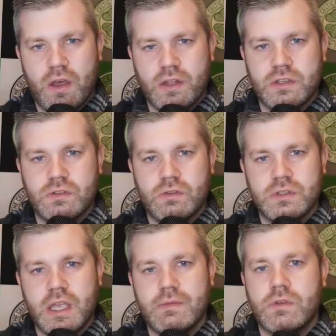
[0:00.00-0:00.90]
I
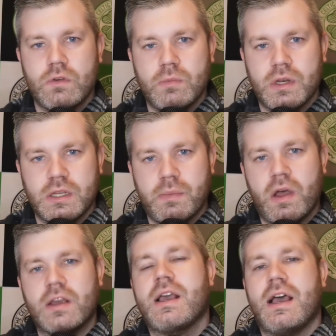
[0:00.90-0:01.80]
discussed David Turnbull on the
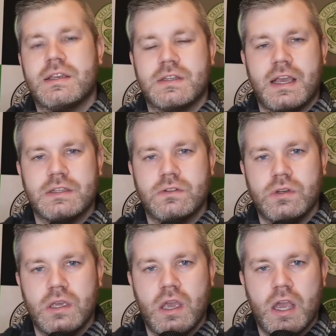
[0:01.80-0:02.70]
podcast last
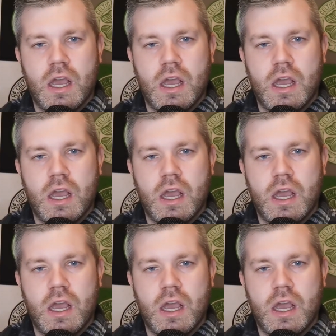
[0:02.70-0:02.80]
night.